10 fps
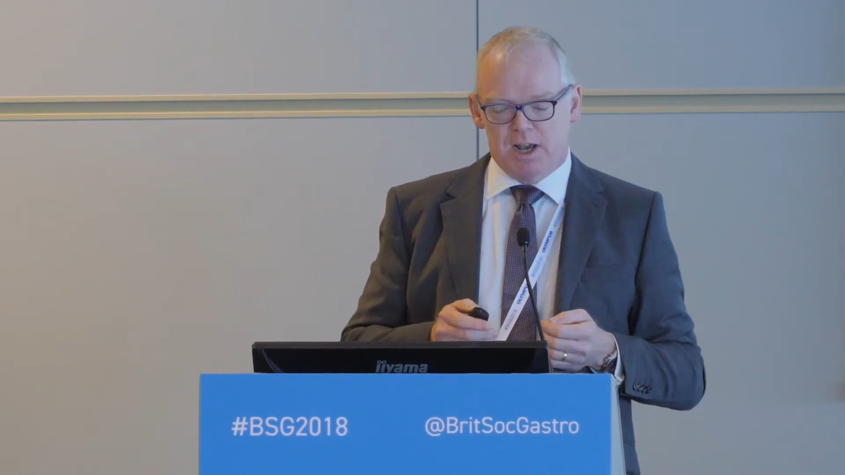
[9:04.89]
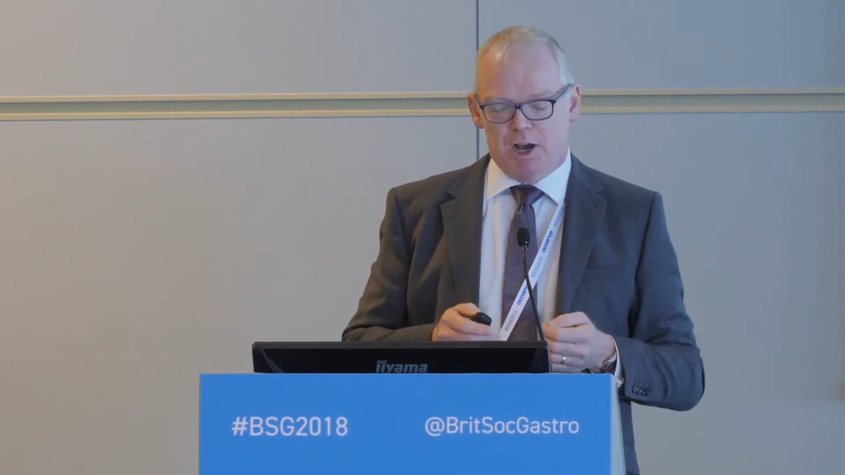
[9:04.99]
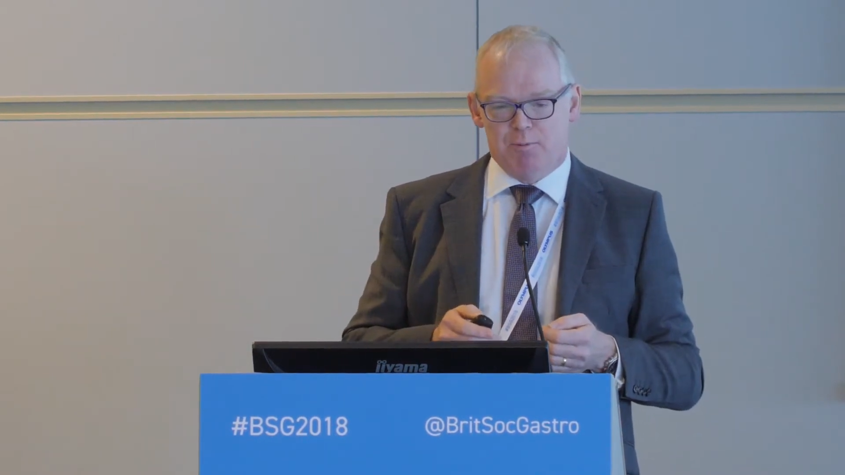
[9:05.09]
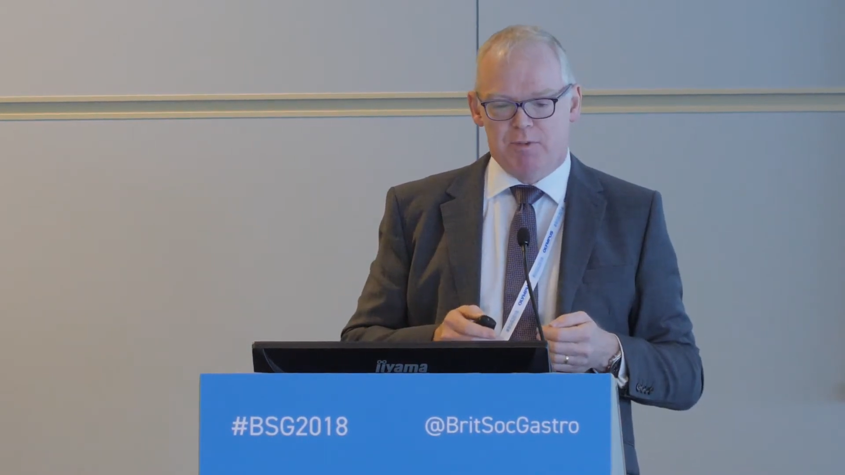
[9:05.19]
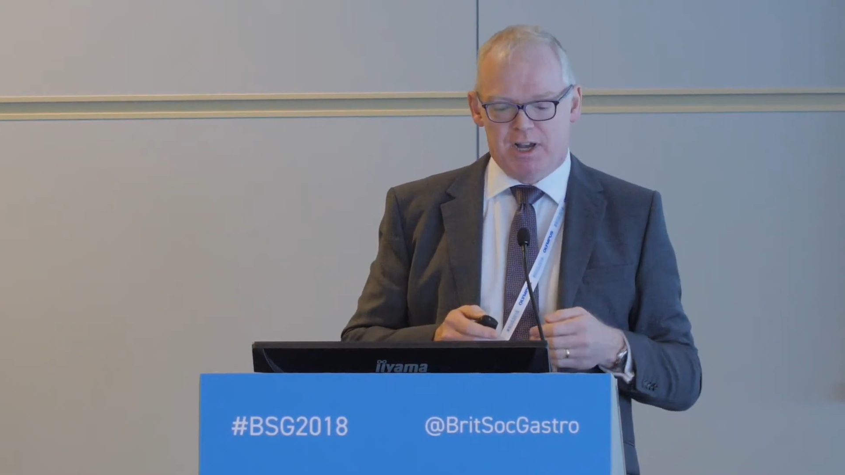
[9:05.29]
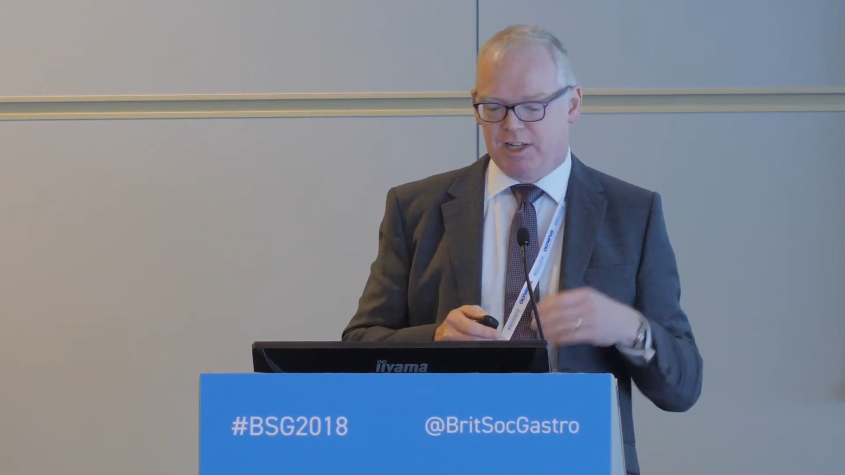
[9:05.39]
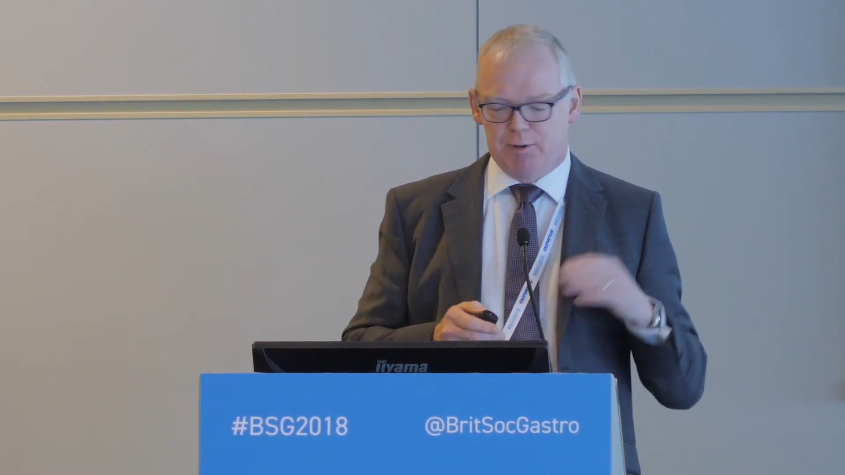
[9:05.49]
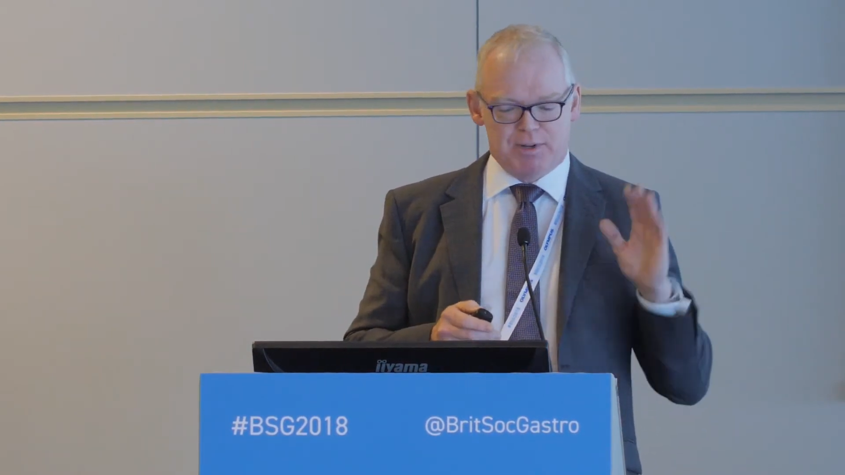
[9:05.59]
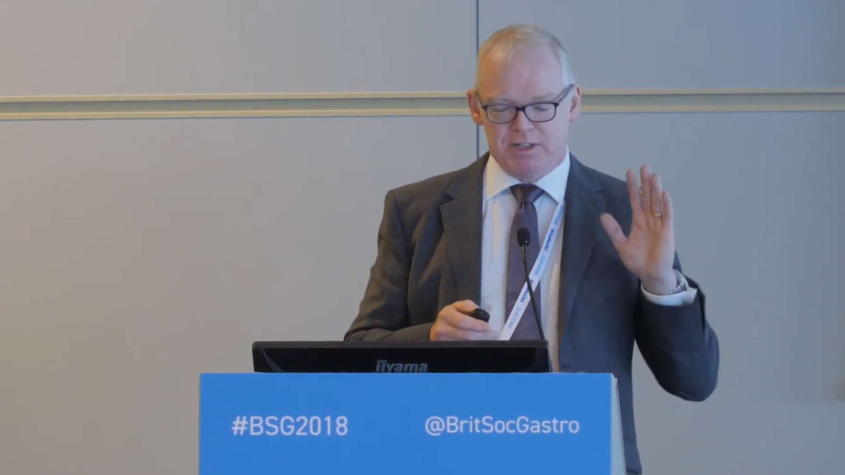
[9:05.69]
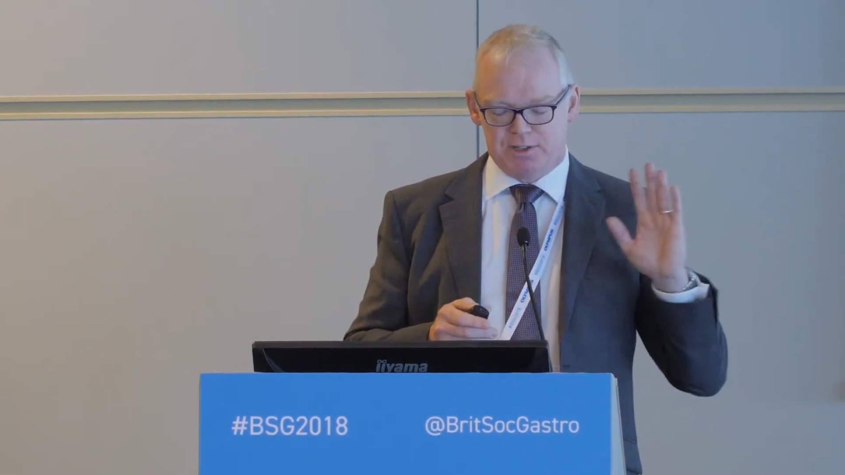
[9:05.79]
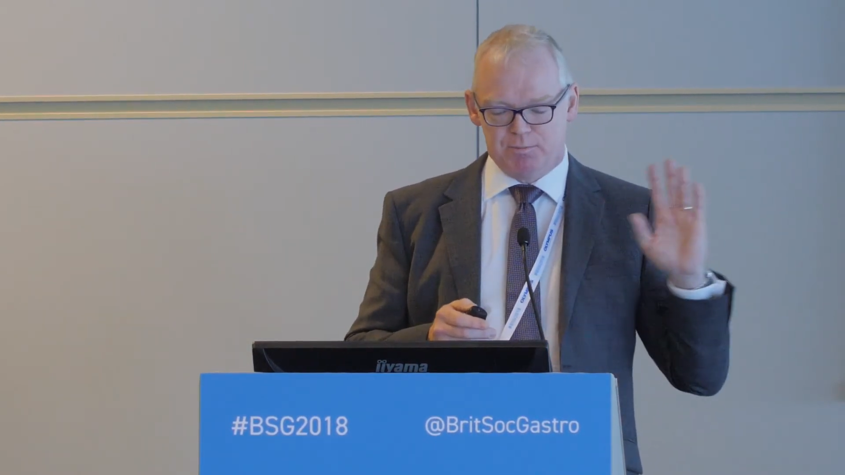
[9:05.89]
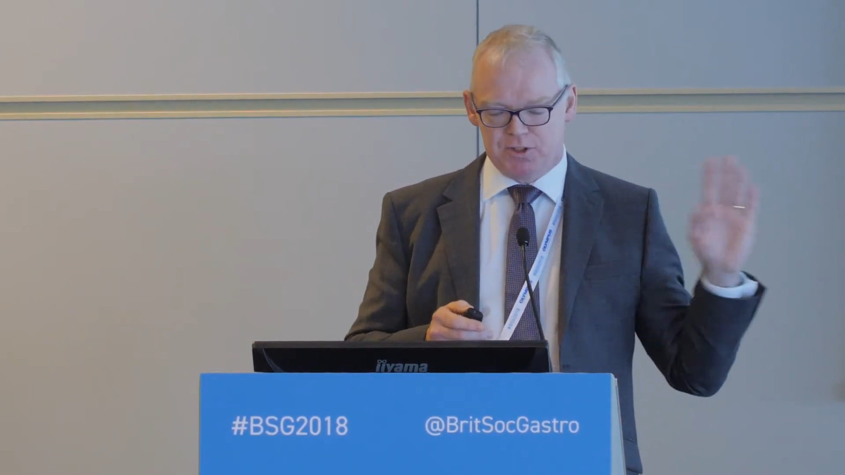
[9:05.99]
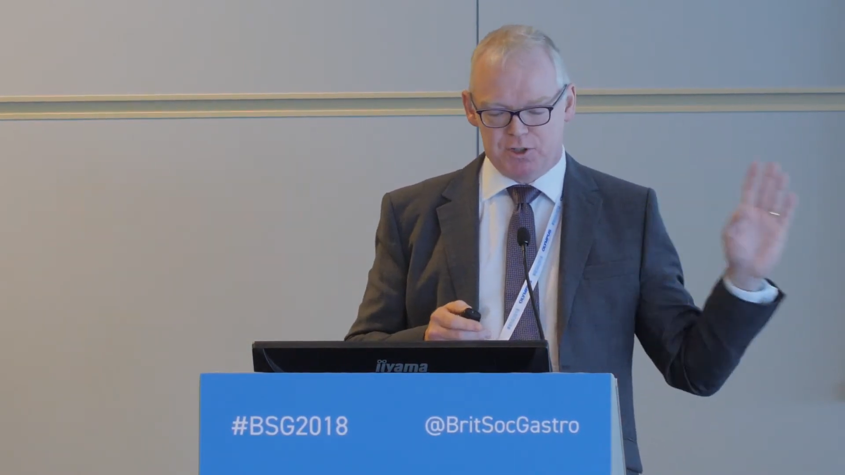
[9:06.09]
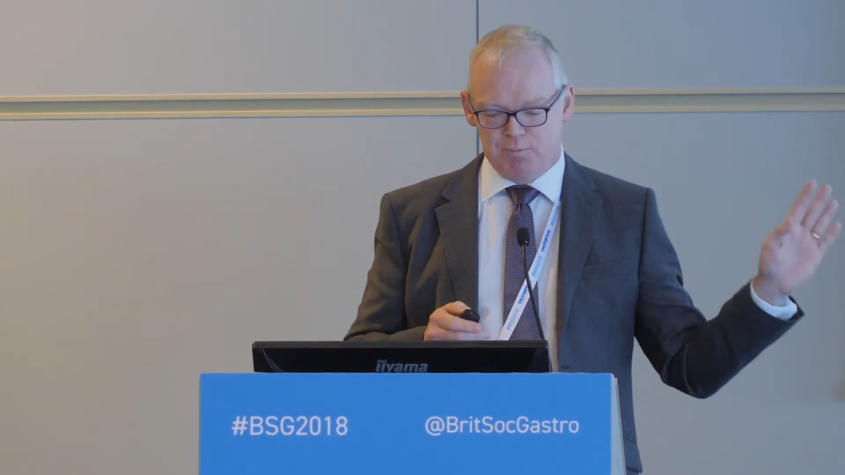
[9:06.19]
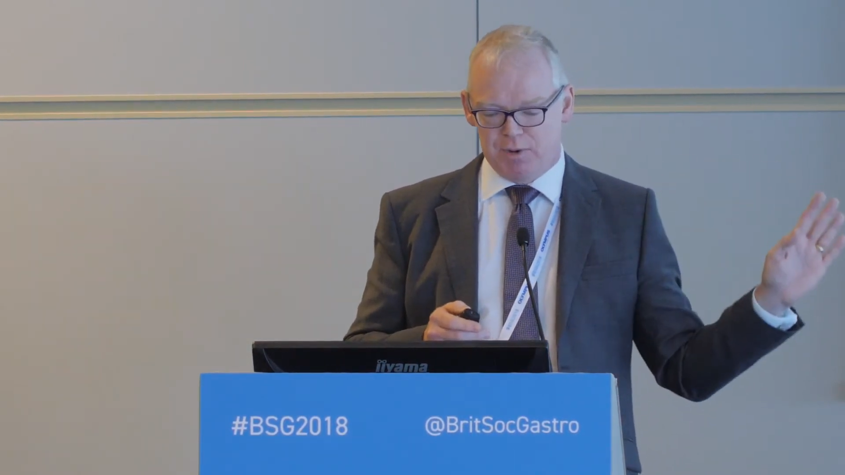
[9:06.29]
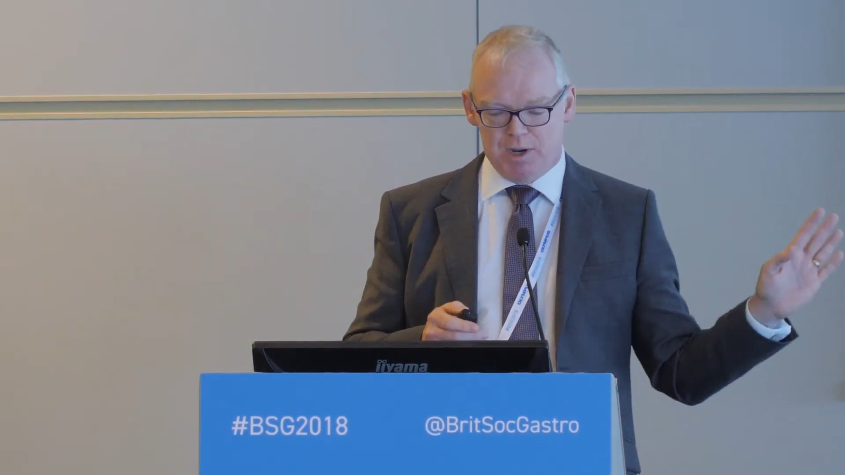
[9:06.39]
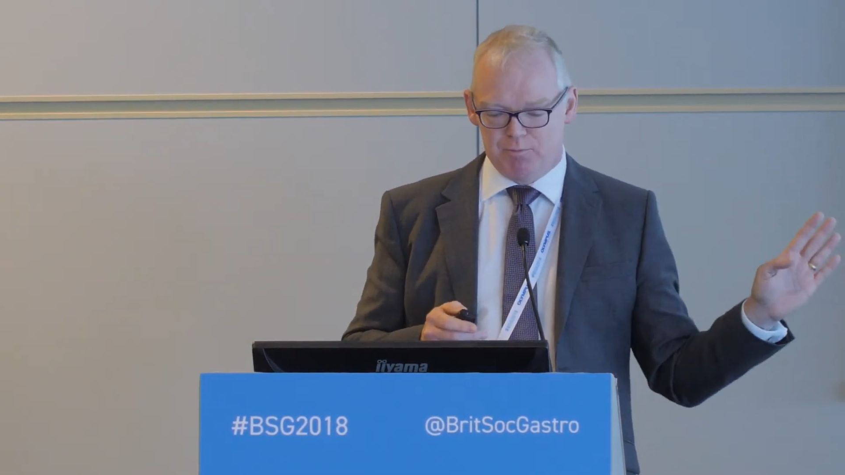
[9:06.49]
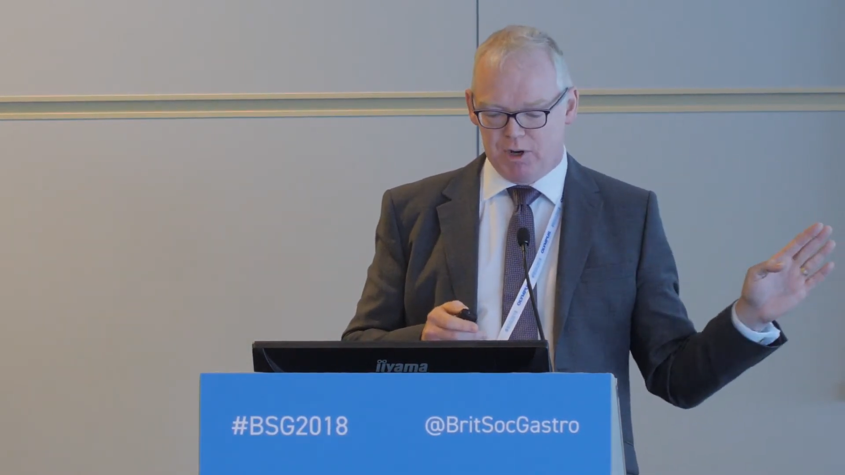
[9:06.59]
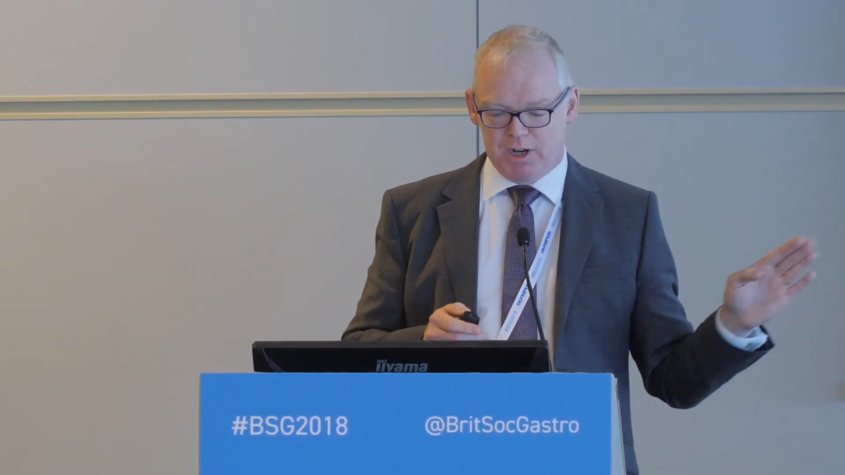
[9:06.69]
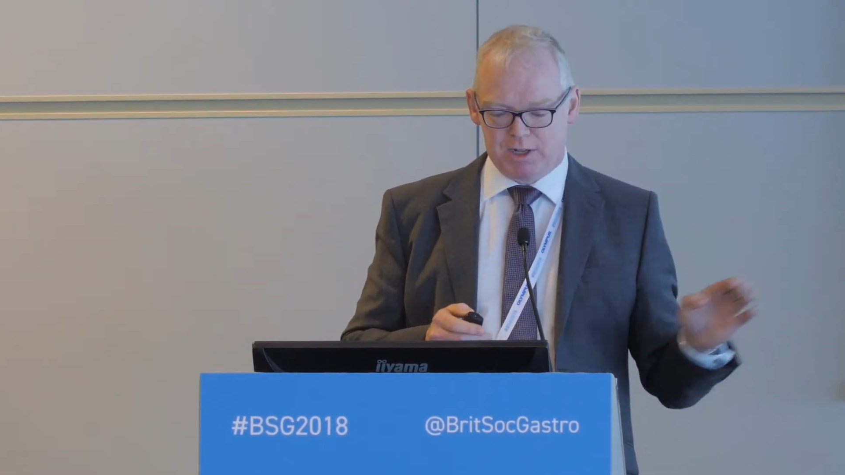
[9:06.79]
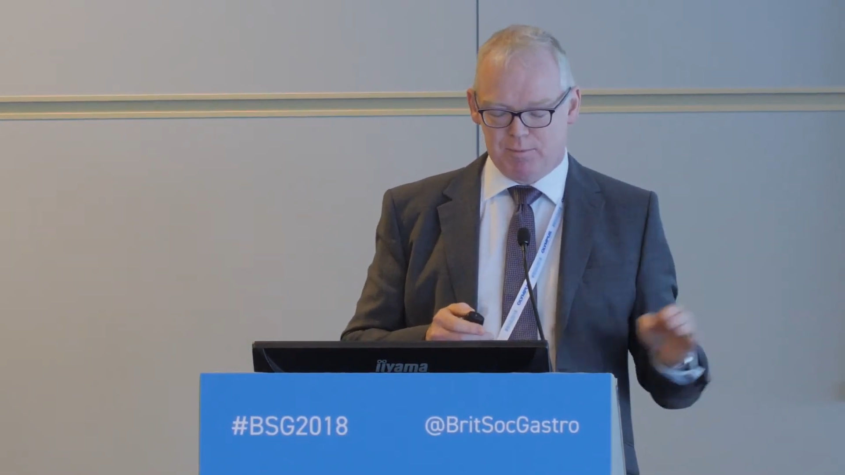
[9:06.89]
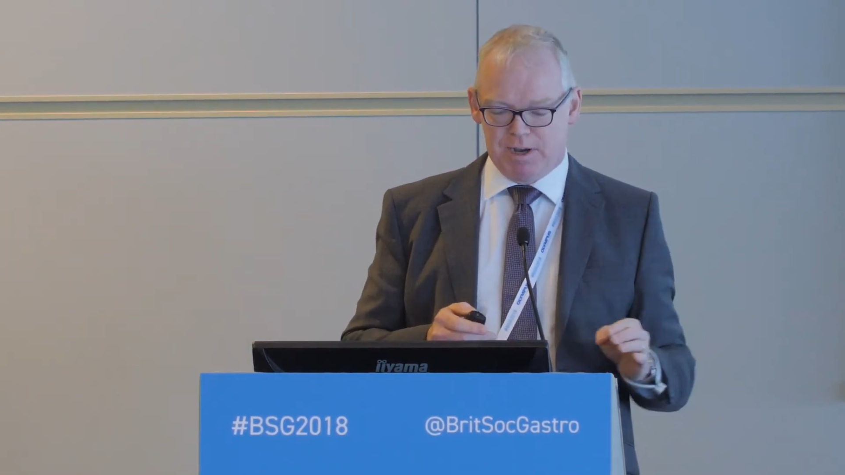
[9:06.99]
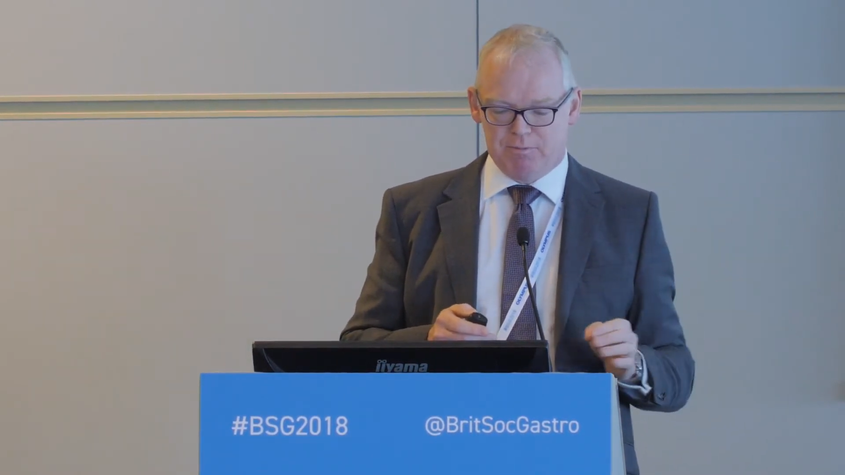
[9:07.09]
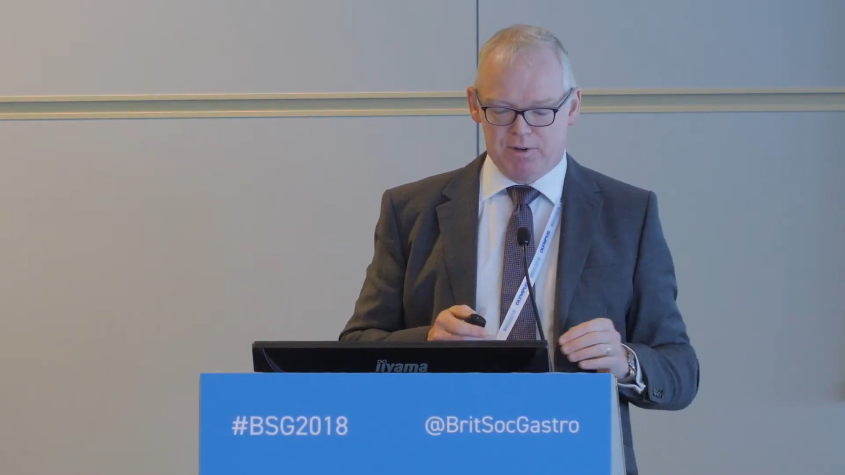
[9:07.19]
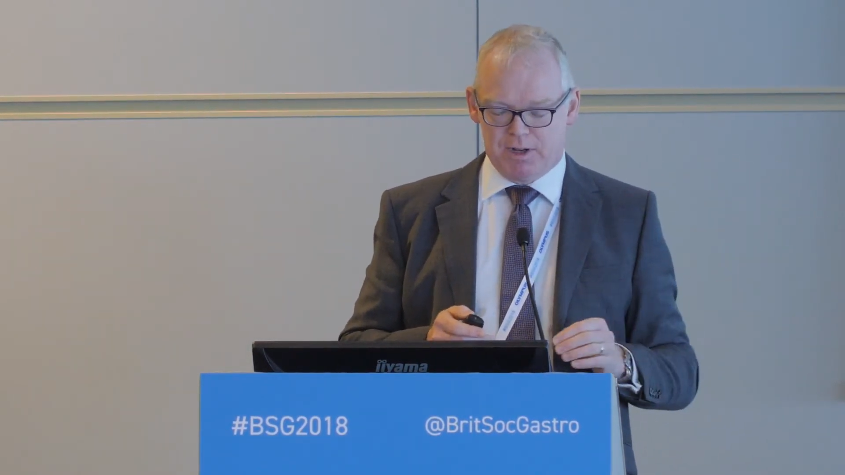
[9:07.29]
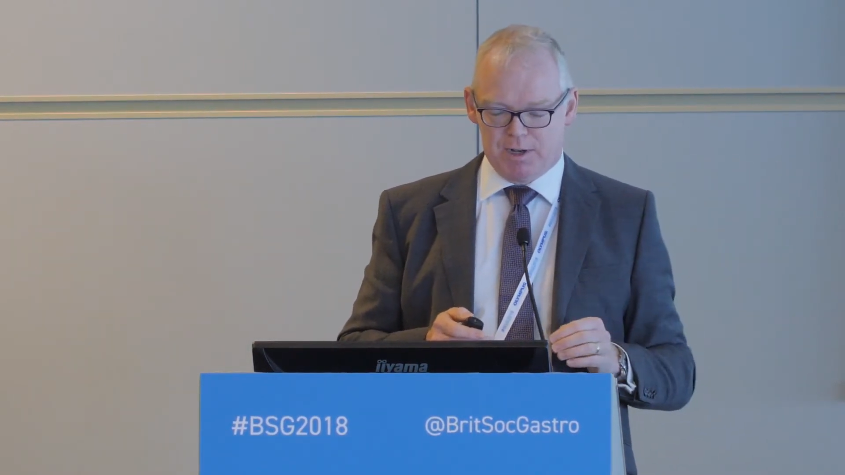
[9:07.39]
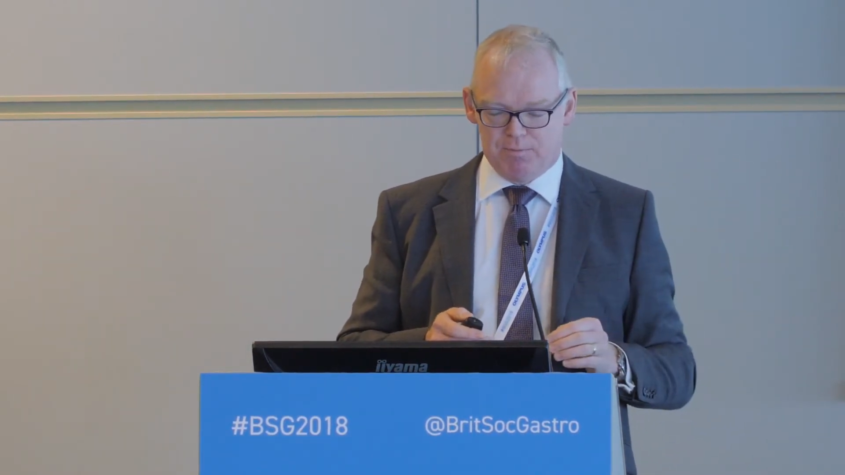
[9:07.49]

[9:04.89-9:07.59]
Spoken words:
And there have been some superb work about